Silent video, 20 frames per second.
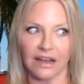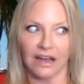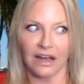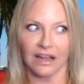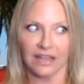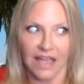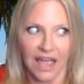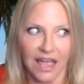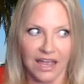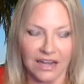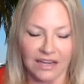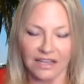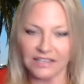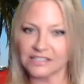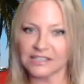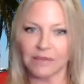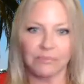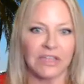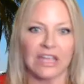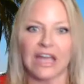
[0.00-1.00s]
again,
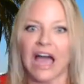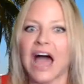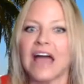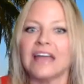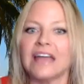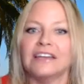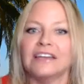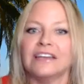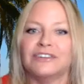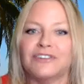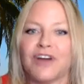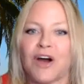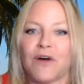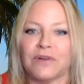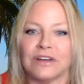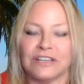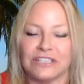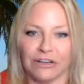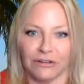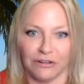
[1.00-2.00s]
it's something I didn't
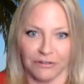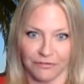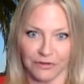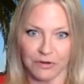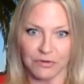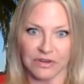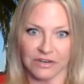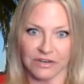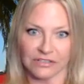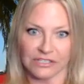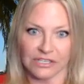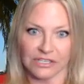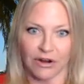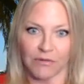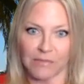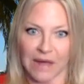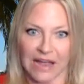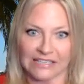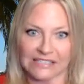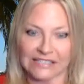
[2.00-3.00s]
know until a few years
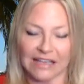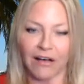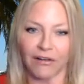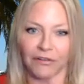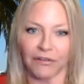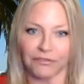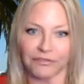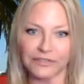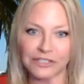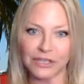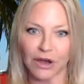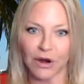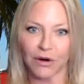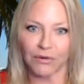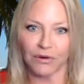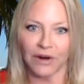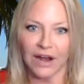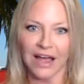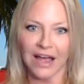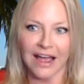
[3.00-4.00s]
ago myself.
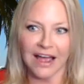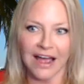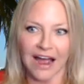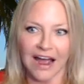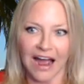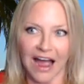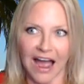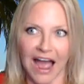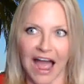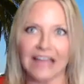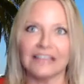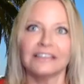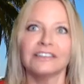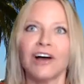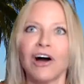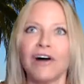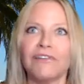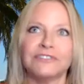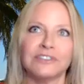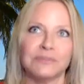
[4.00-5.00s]
So I
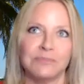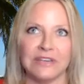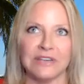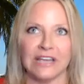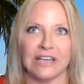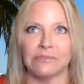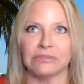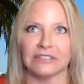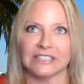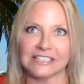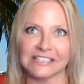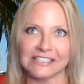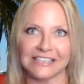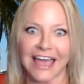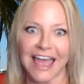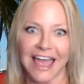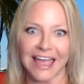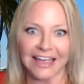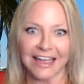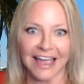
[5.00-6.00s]
love to be able to
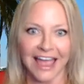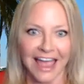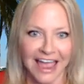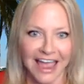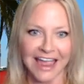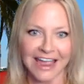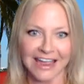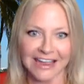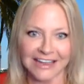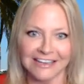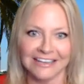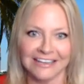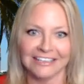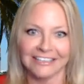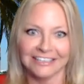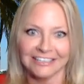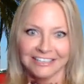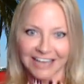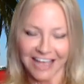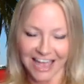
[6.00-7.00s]
say, hey,
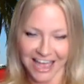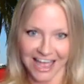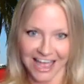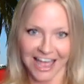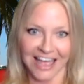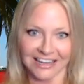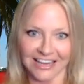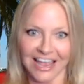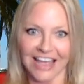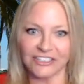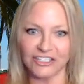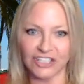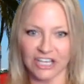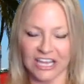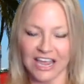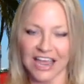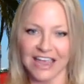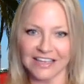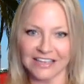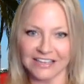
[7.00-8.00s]
and
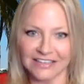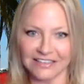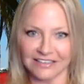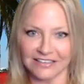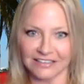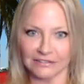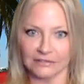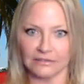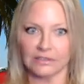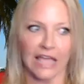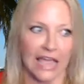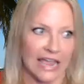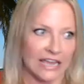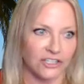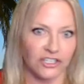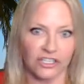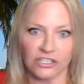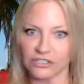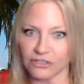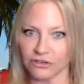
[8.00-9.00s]
educate the
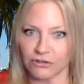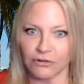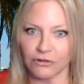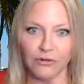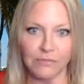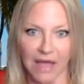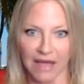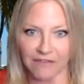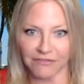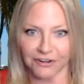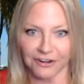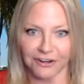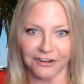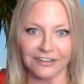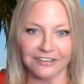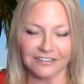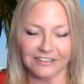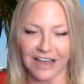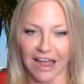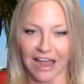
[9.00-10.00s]
agents or
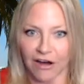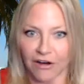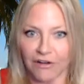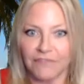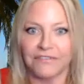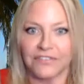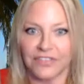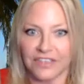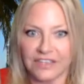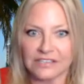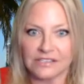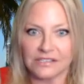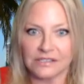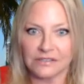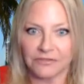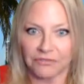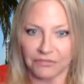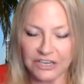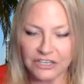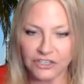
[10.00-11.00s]
whomever of
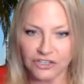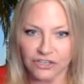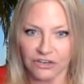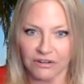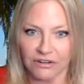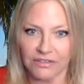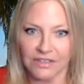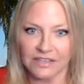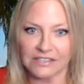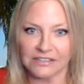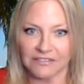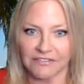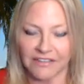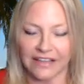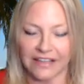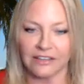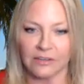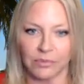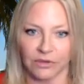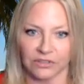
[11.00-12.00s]
this feature that's
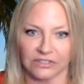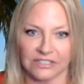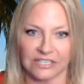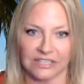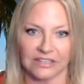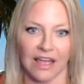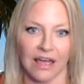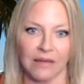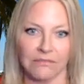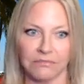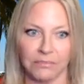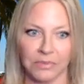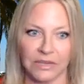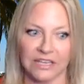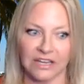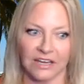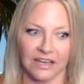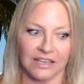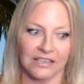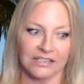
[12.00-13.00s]
available to them,
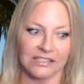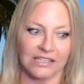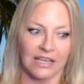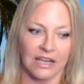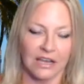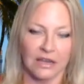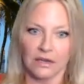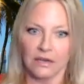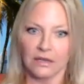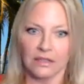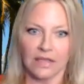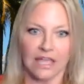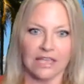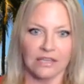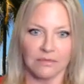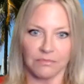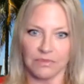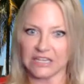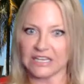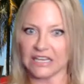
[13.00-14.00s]
because they
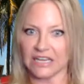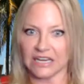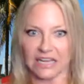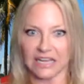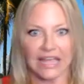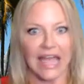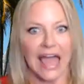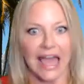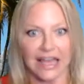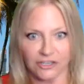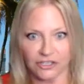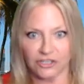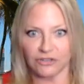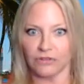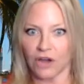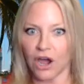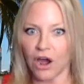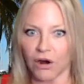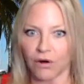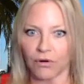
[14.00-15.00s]
can be getting, as
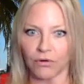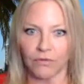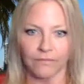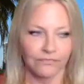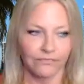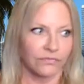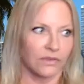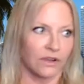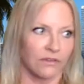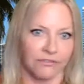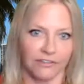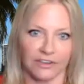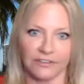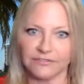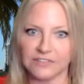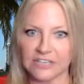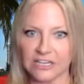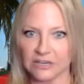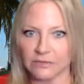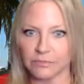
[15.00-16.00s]
15%,
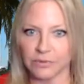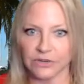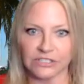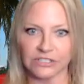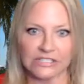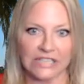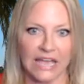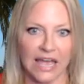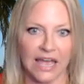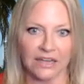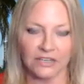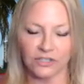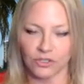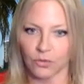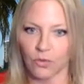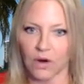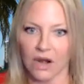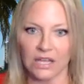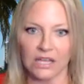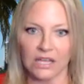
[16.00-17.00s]

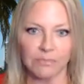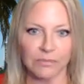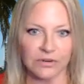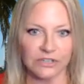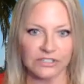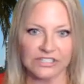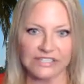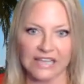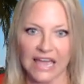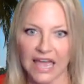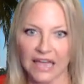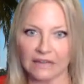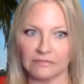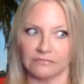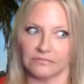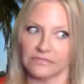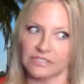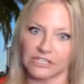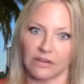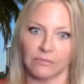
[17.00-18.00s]
20%,
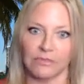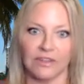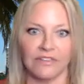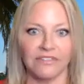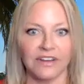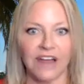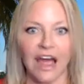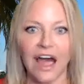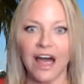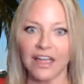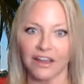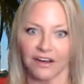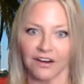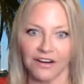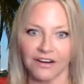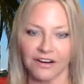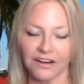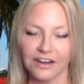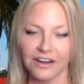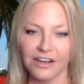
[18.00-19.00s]
some even
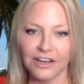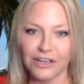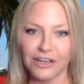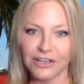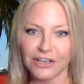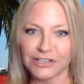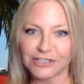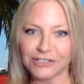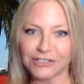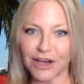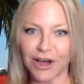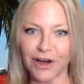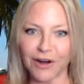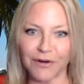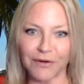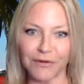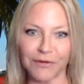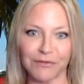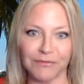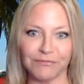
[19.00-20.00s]
higher.
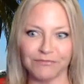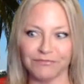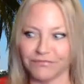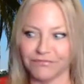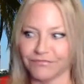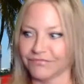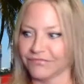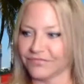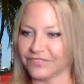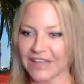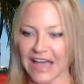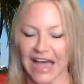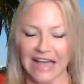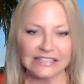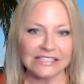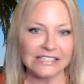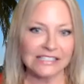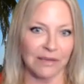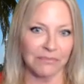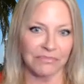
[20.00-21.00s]
So
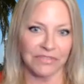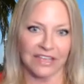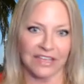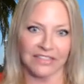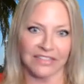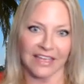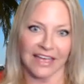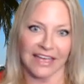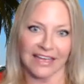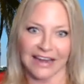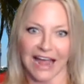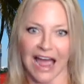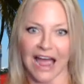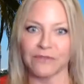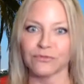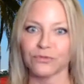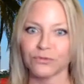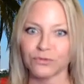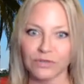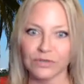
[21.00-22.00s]
that's something that
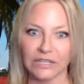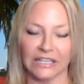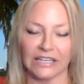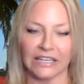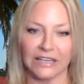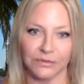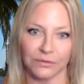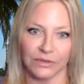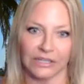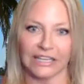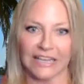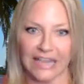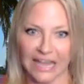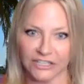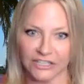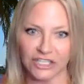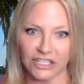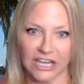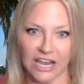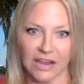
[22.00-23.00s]
I really, really
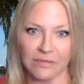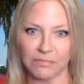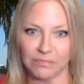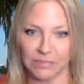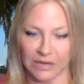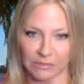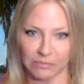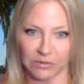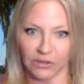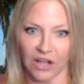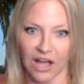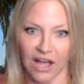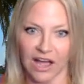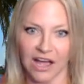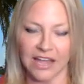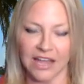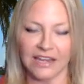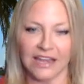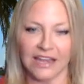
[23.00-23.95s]
educate people on.